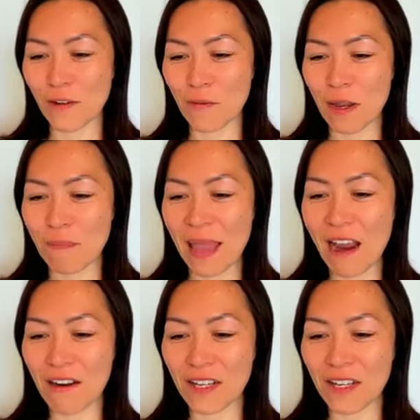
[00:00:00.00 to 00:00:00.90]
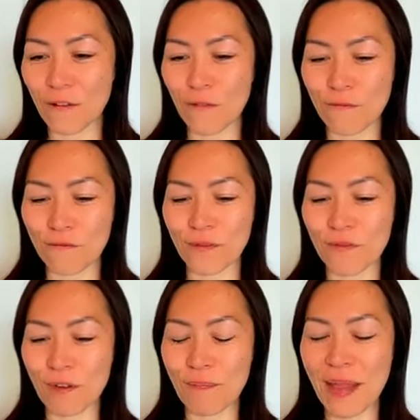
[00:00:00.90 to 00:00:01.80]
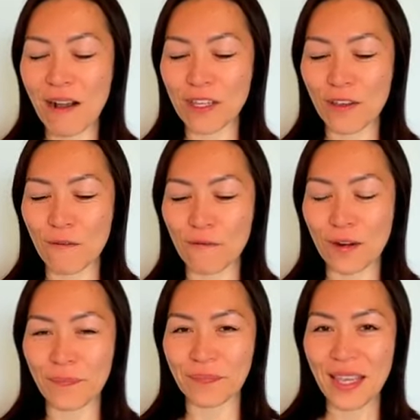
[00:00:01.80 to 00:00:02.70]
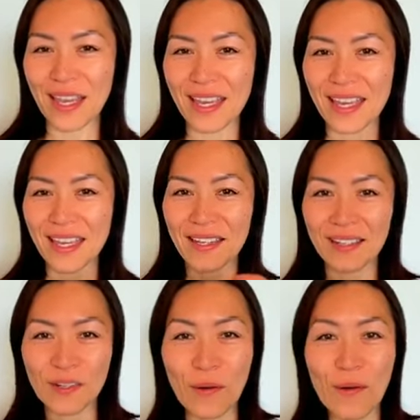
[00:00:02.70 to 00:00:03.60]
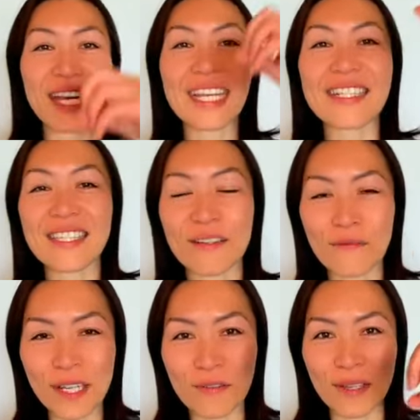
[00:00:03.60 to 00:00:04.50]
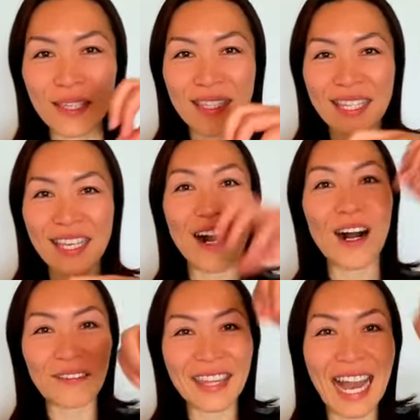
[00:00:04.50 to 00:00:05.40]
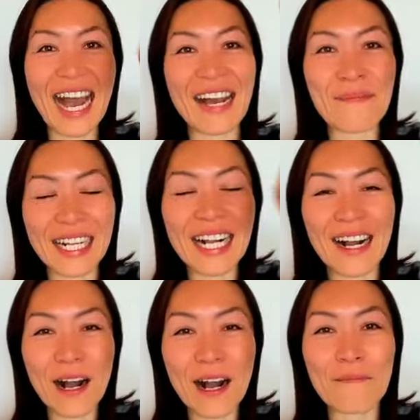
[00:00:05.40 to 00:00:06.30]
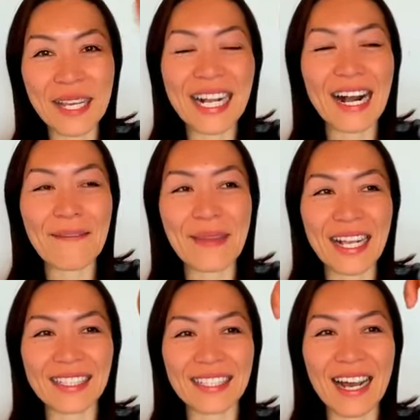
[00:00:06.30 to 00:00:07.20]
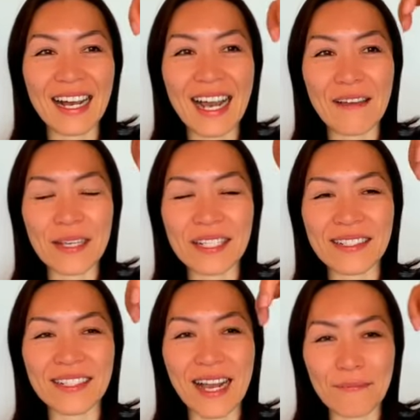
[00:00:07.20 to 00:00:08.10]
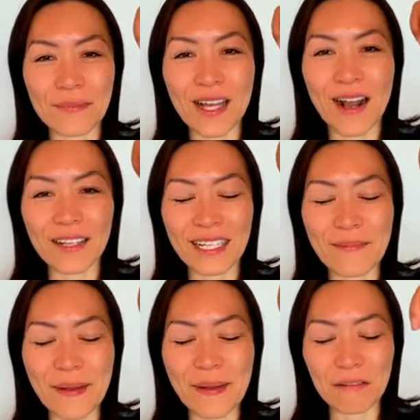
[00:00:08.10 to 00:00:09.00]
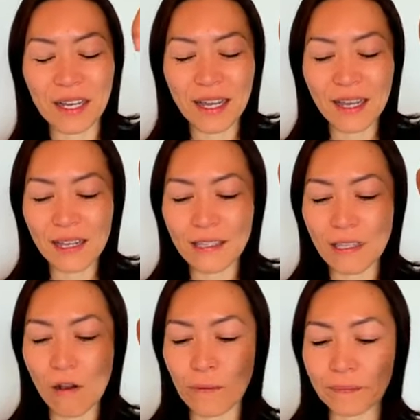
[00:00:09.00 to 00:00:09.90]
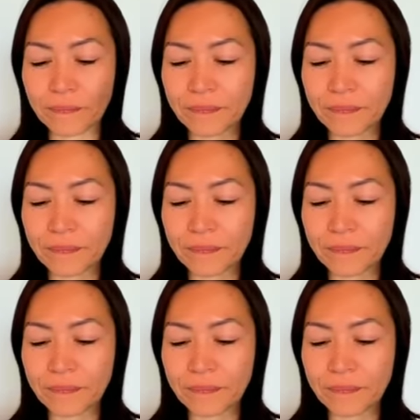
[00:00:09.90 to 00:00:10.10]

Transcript: repel you from going into the frequency of that of becoming that I'm talking about. So